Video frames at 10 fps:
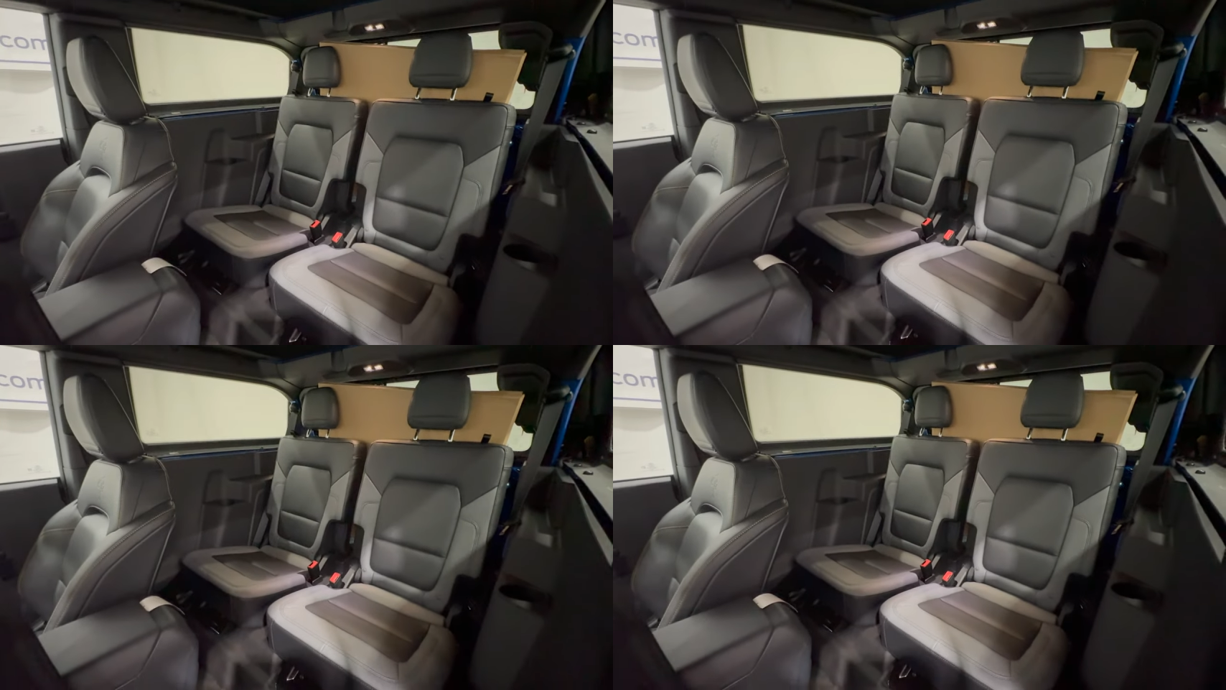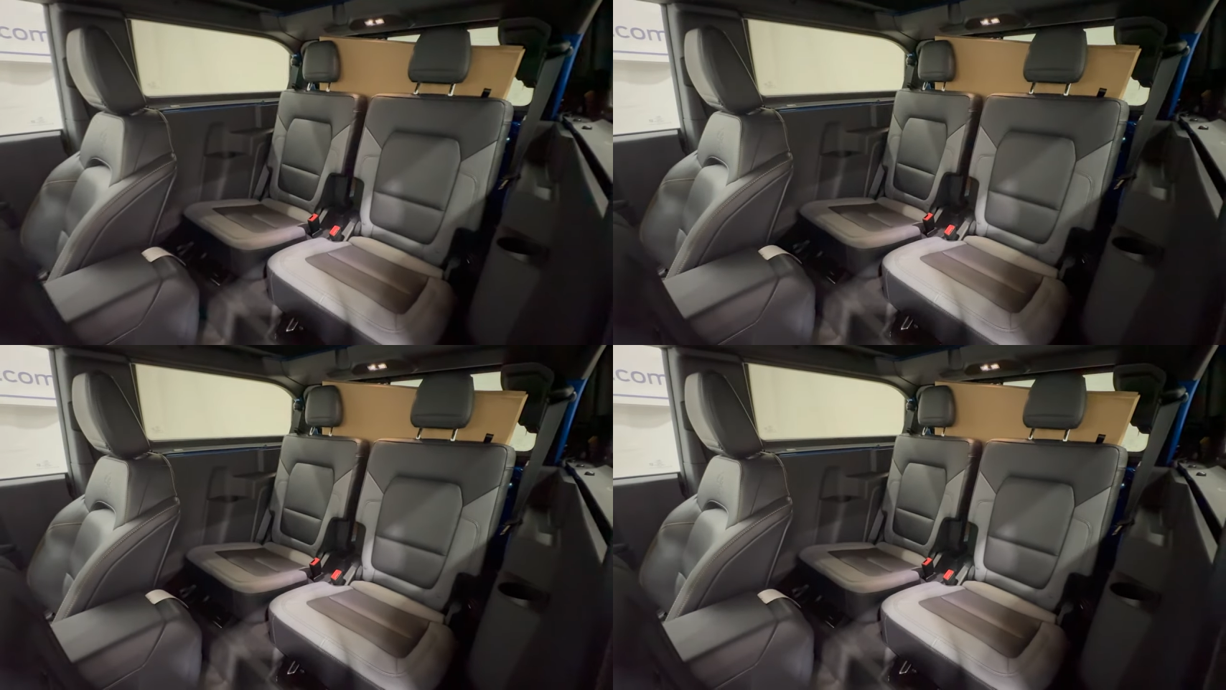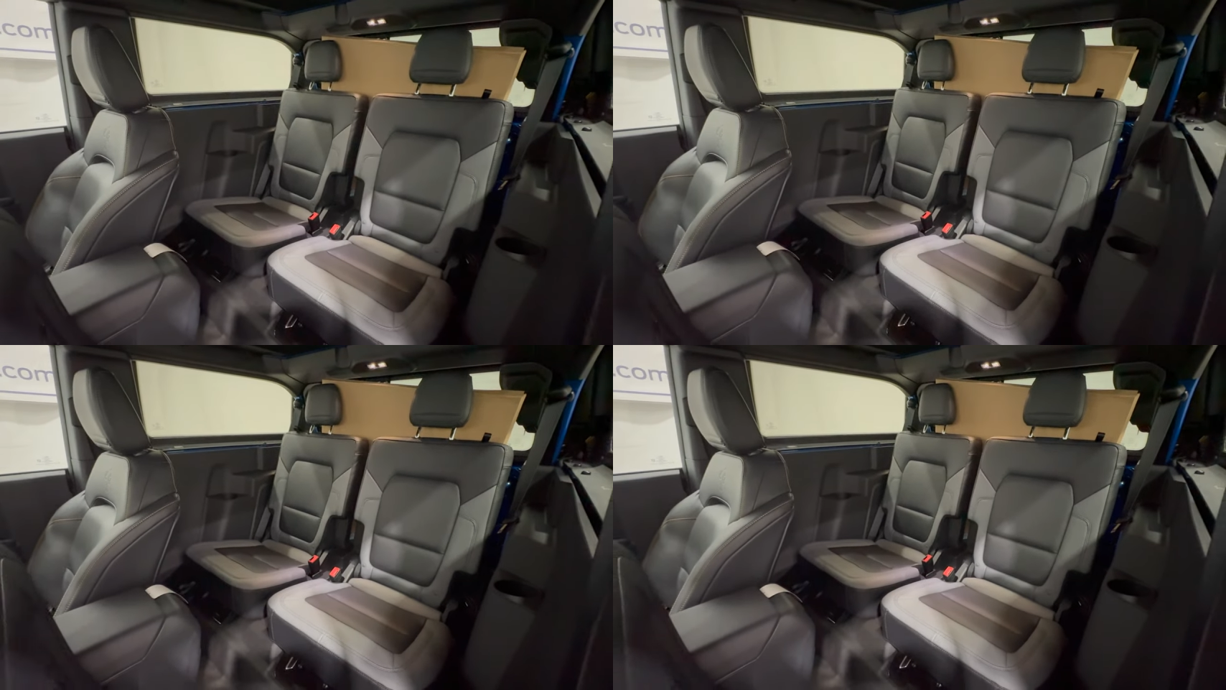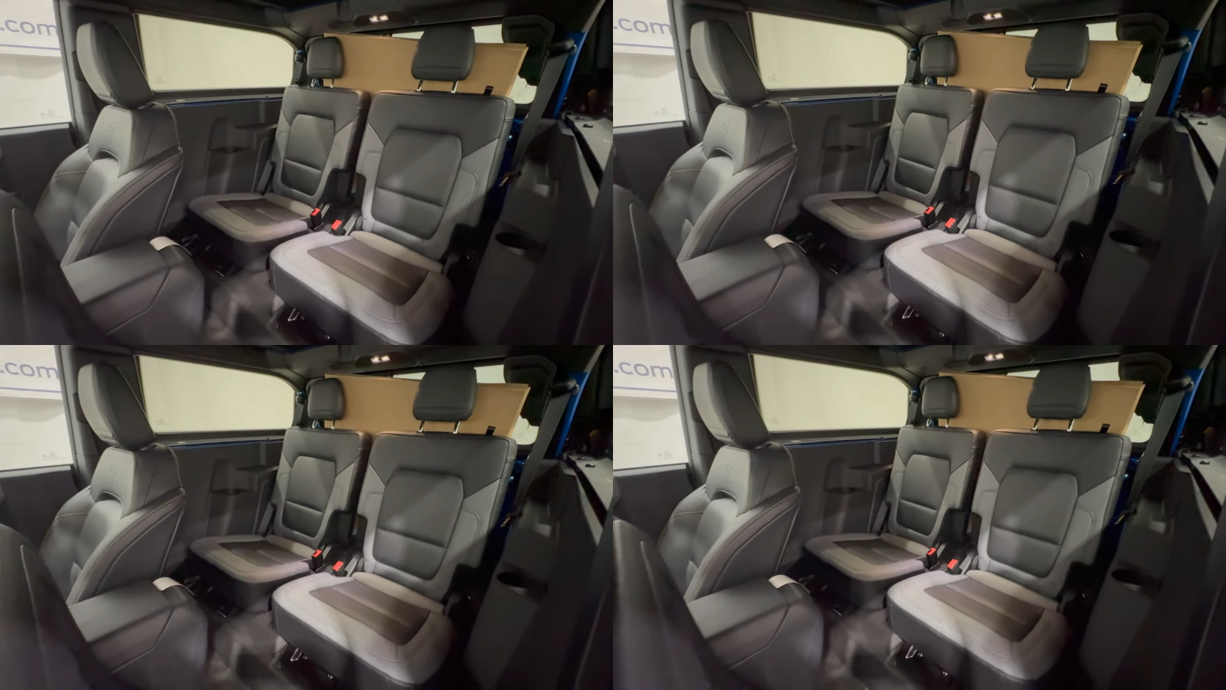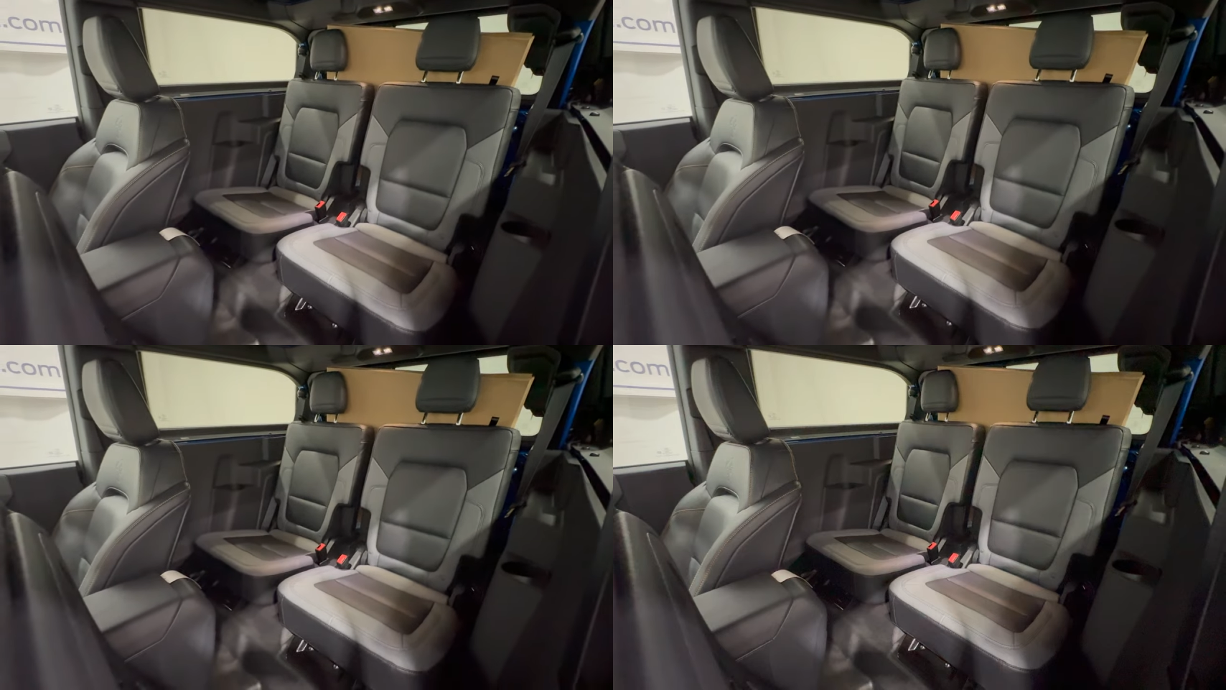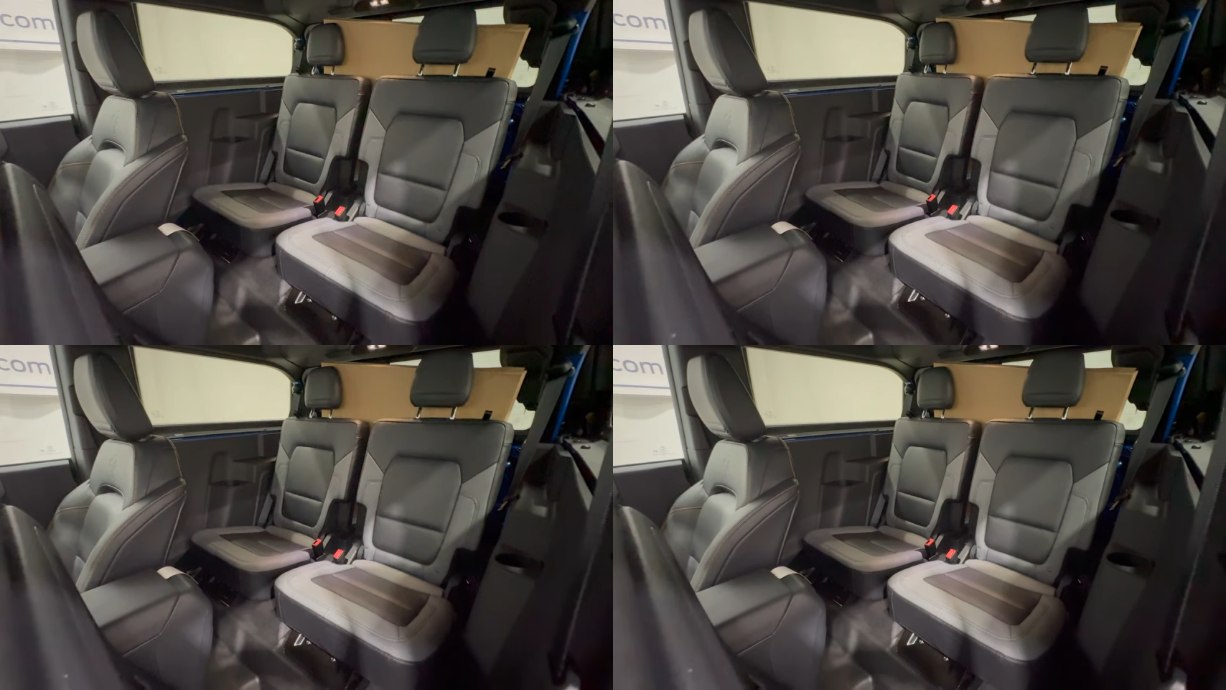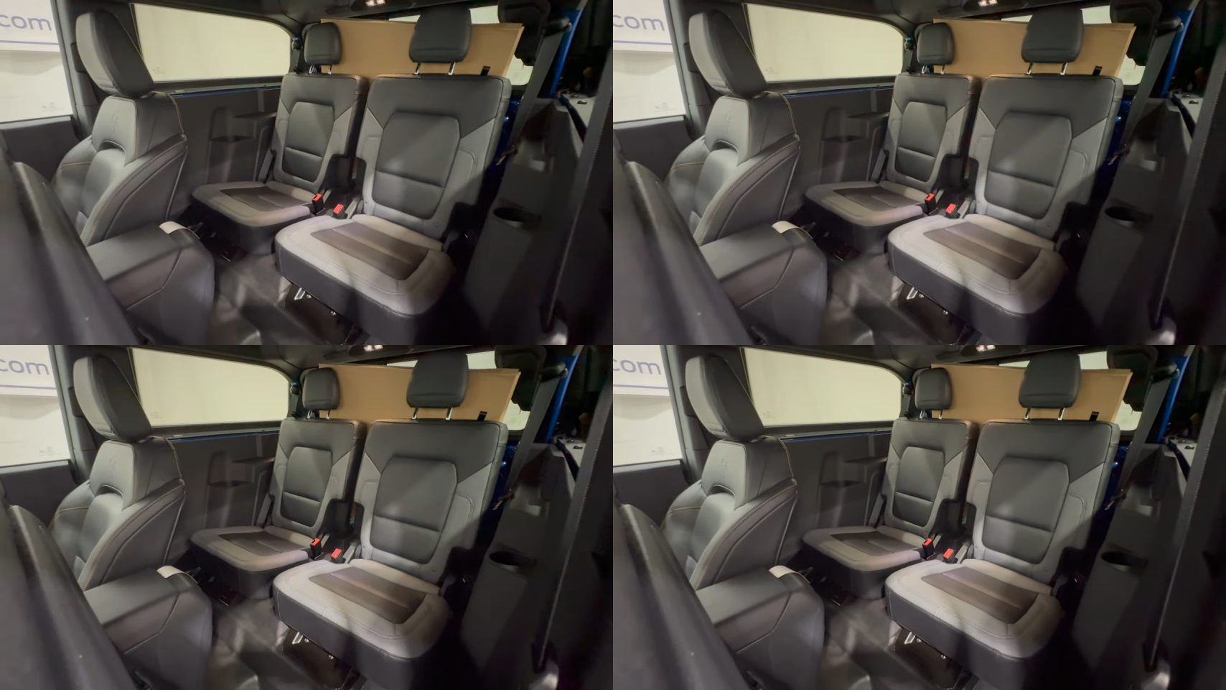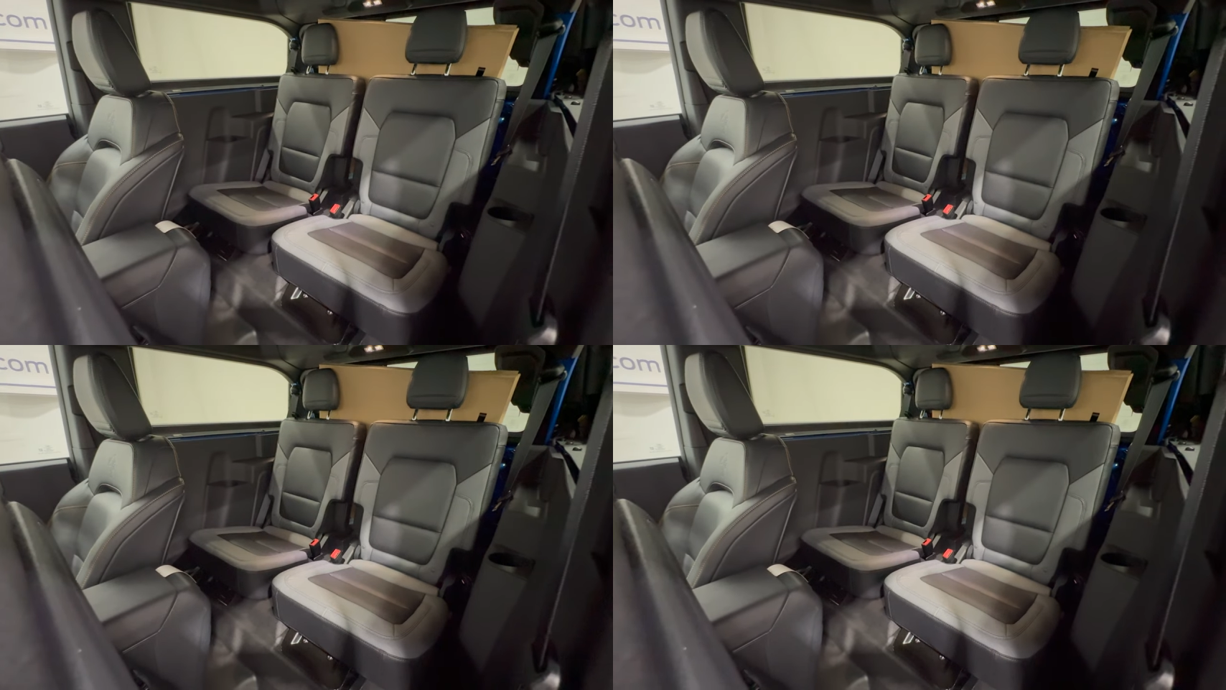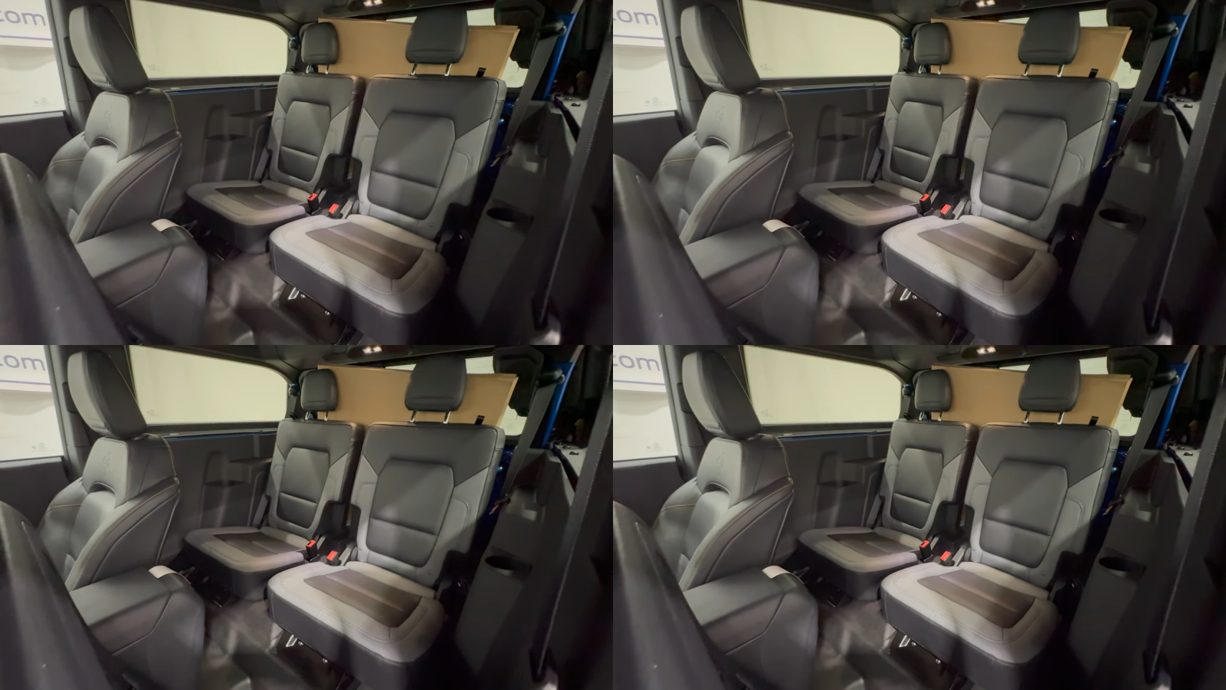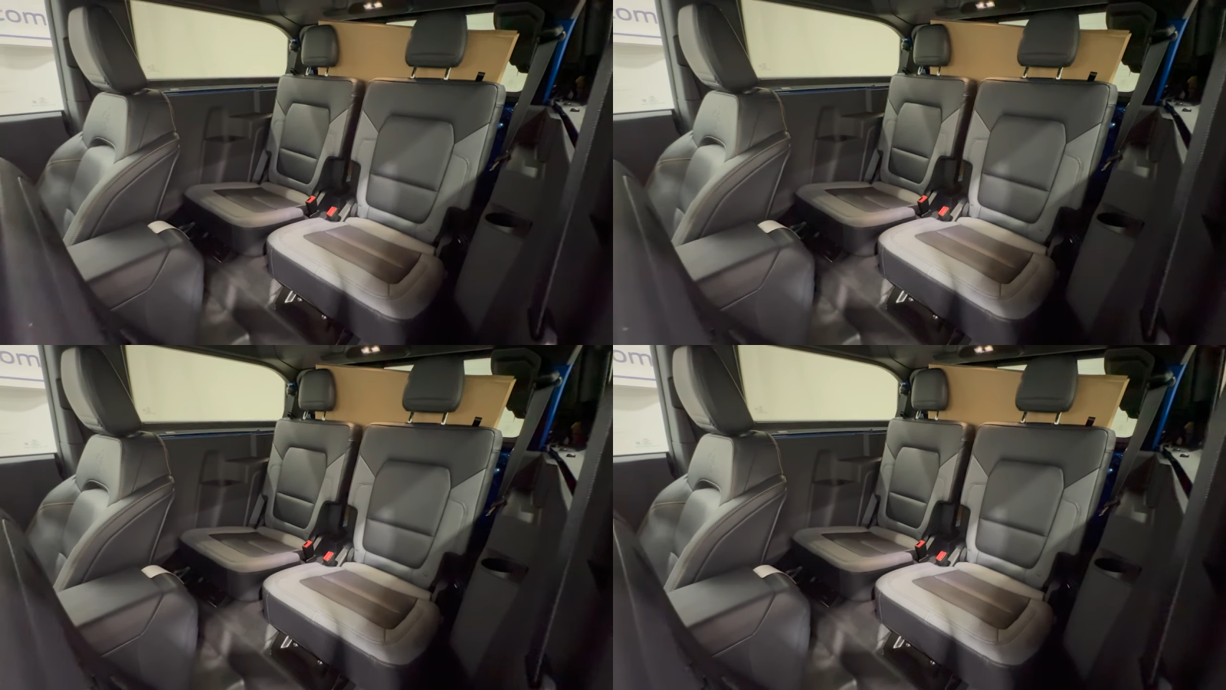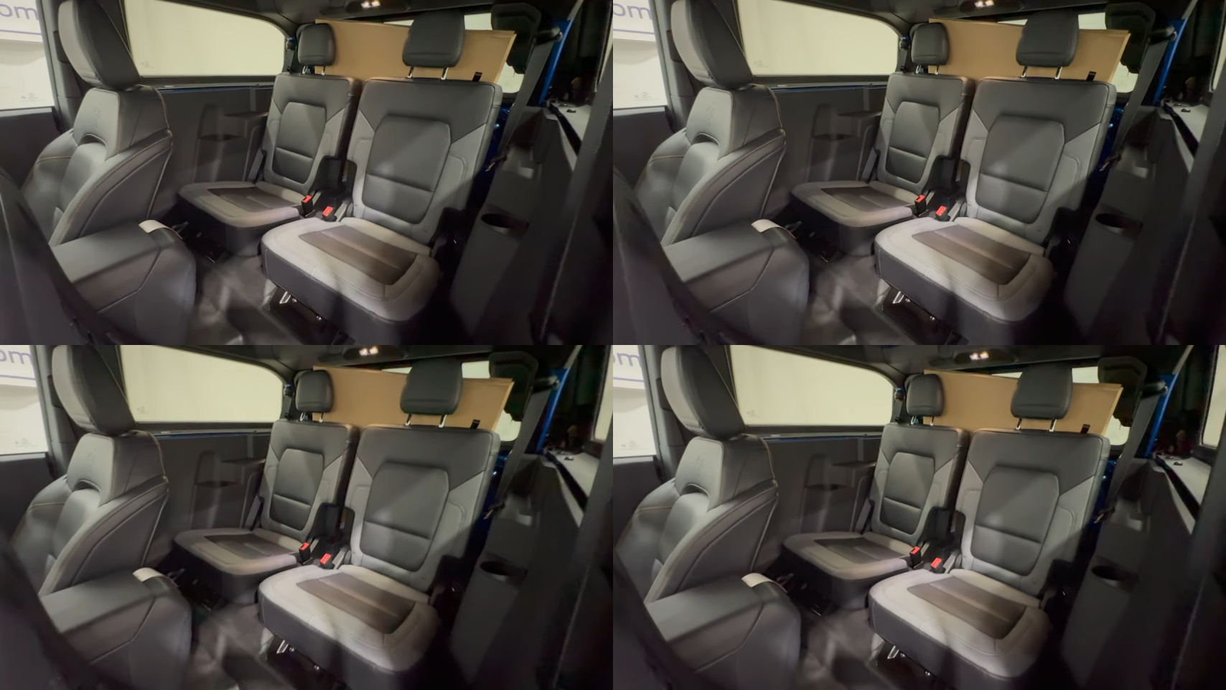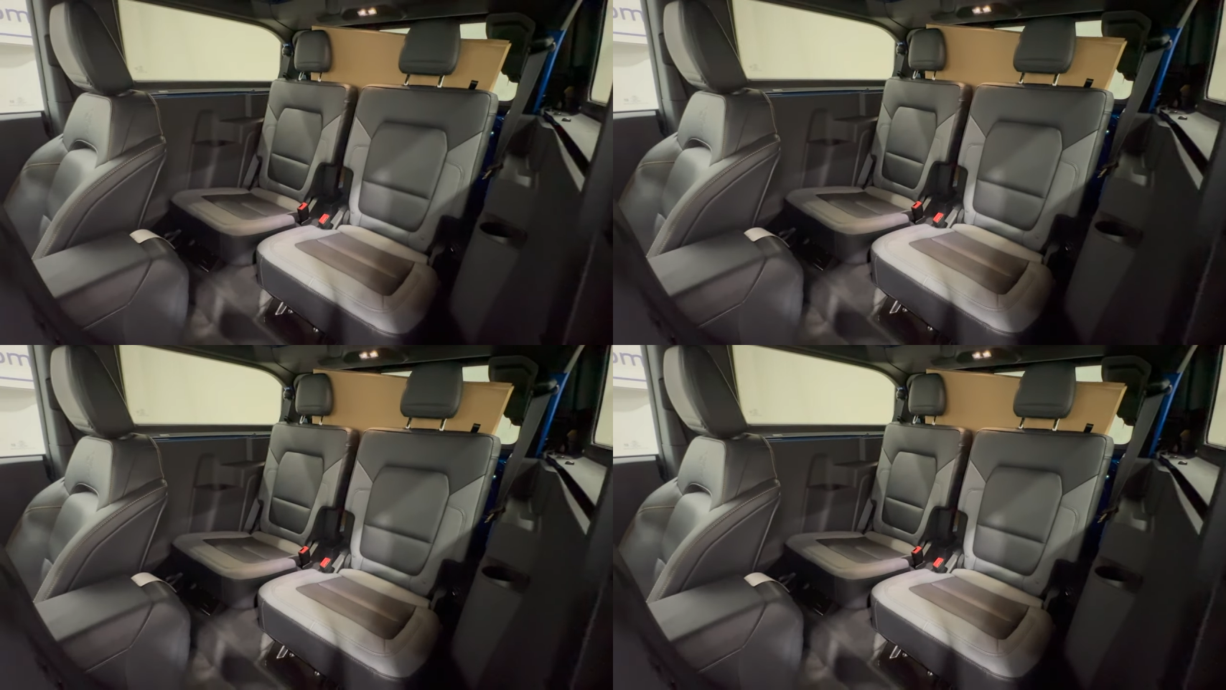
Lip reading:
[unreadable: no face in view]